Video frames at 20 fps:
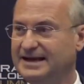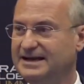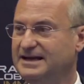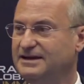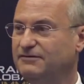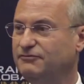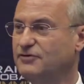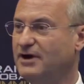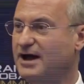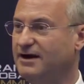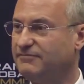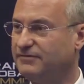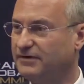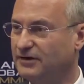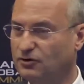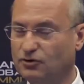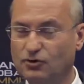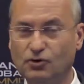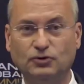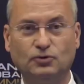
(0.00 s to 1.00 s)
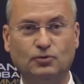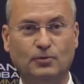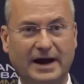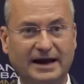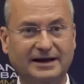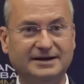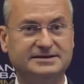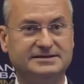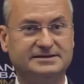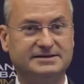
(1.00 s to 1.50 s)
If you have a good,
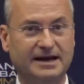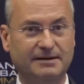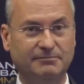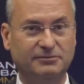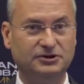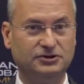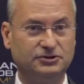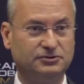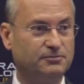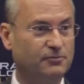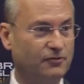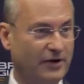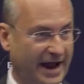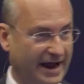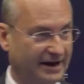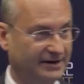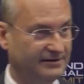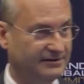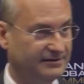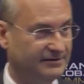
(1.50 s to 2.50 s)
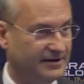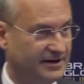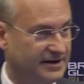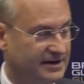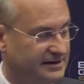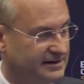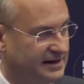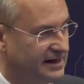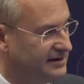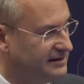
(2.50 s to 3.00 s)
well-established brand,
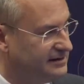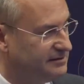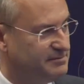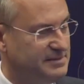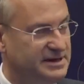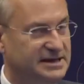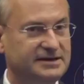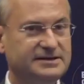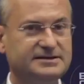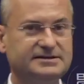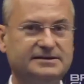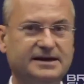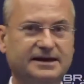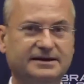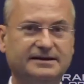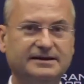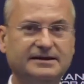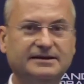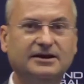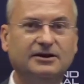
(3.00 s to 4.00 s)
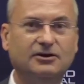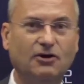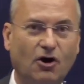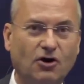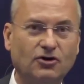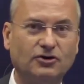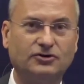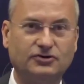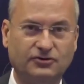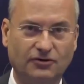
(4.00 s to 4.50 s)
then it means that in the
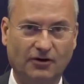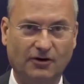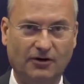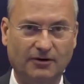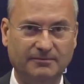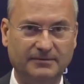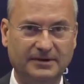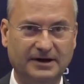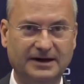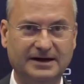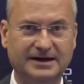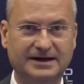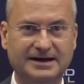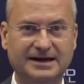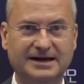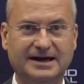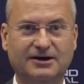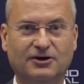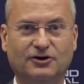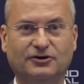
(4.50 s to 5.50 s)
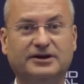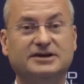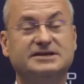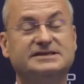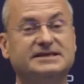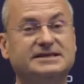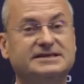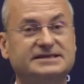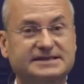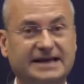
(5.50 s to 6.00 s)
long term, on a
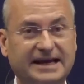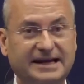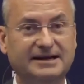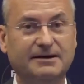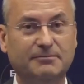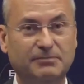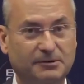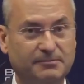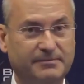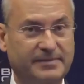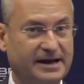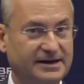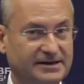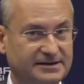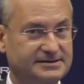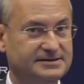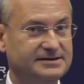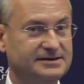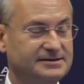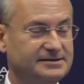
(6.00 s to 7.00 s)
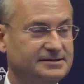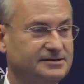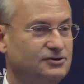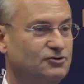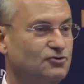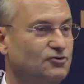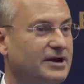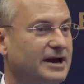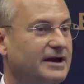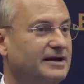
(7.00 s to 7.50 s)
sustainable basis,
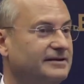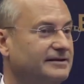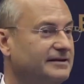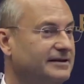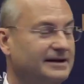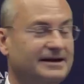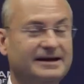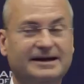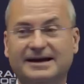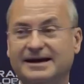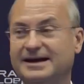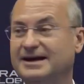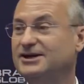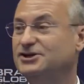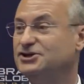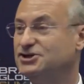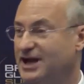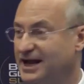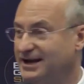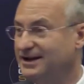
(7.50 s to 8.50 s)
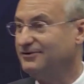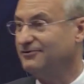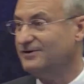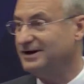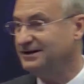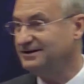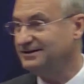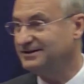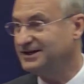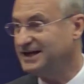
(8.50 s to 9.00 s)
you can
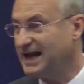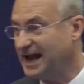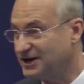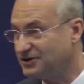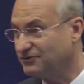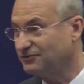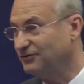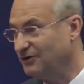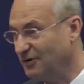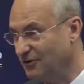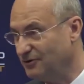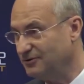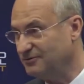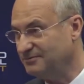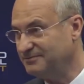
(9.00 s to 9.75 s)
generate cash flow.